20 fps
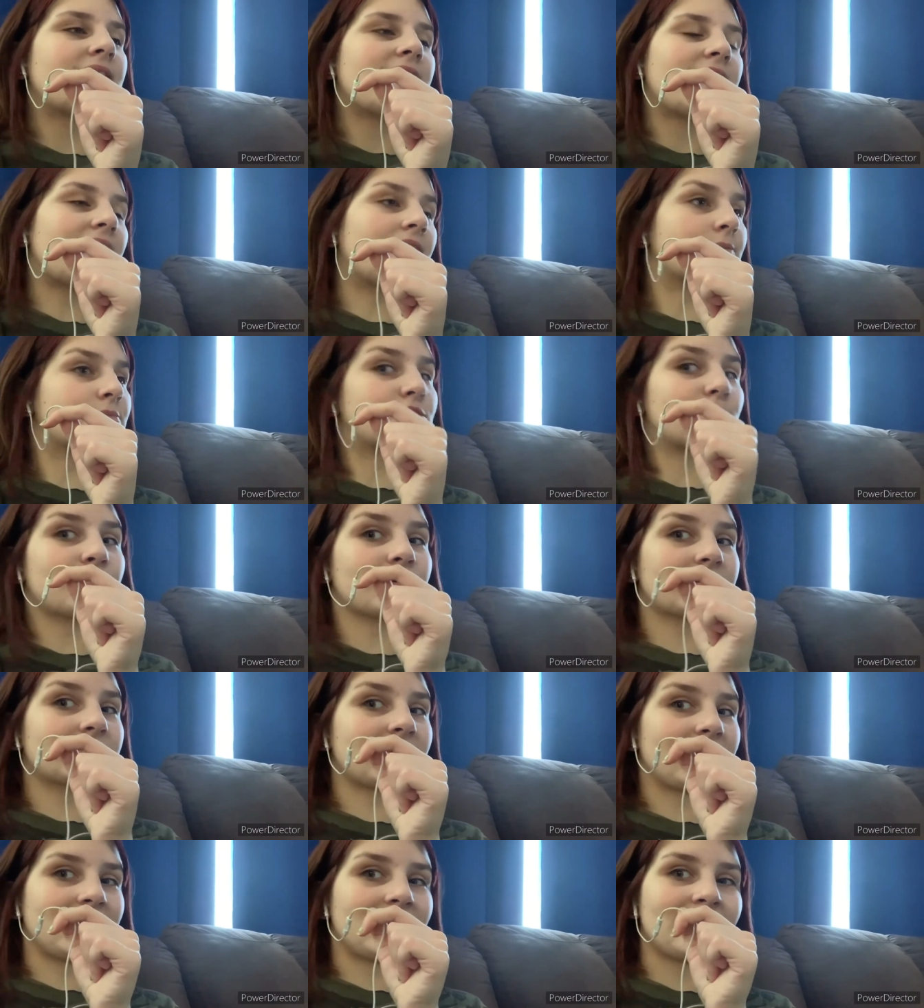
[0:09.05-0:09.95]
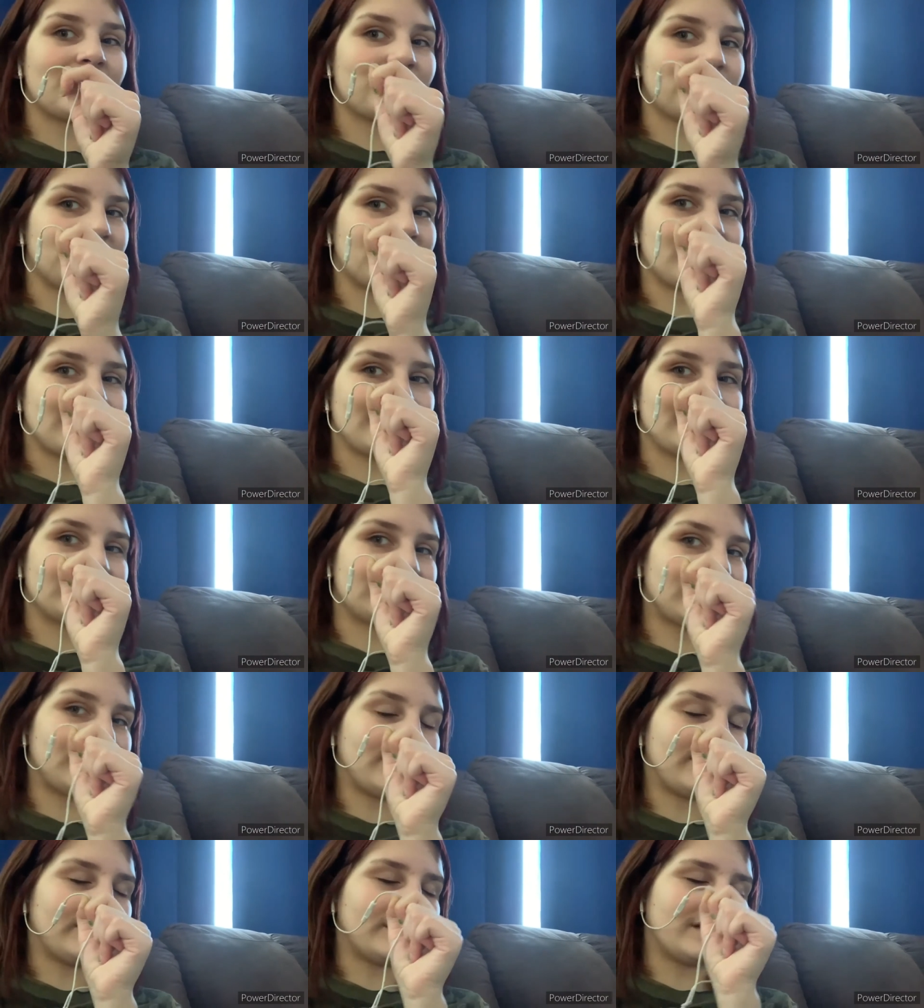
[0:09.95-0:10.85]
and I'm super excited because
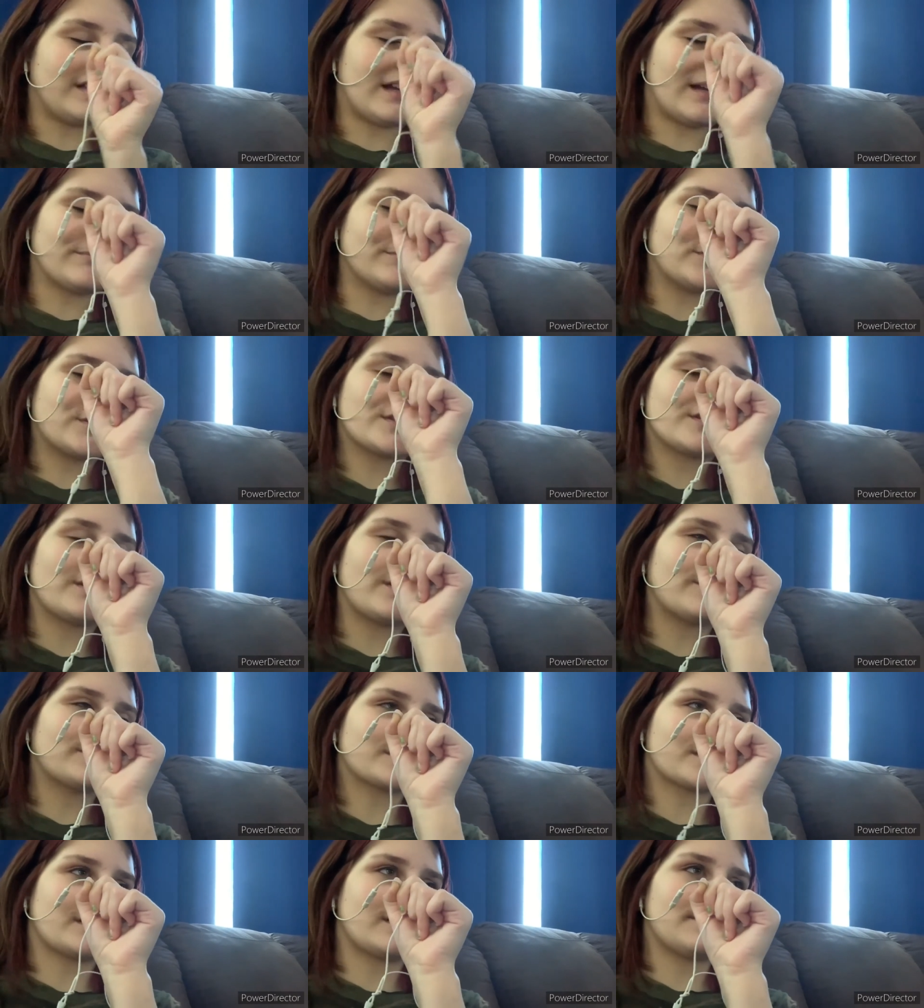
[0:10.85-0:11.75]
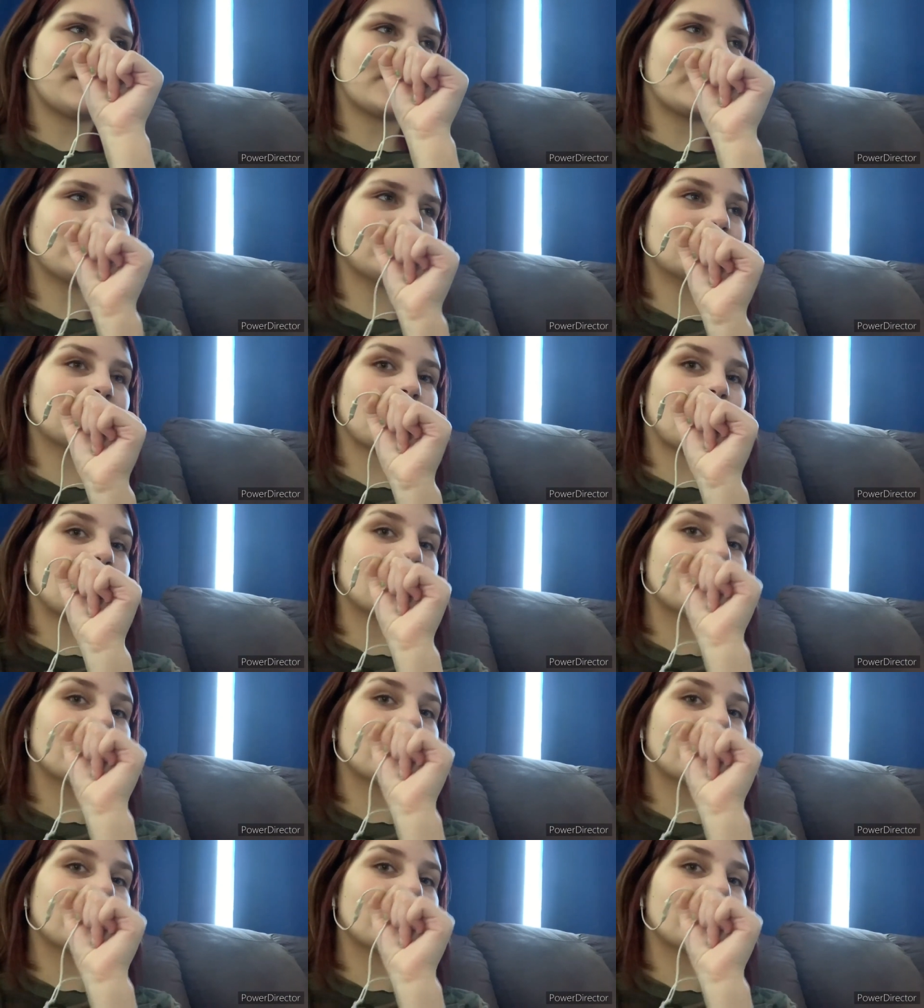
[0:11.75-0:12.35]
I just know it's going to be good, so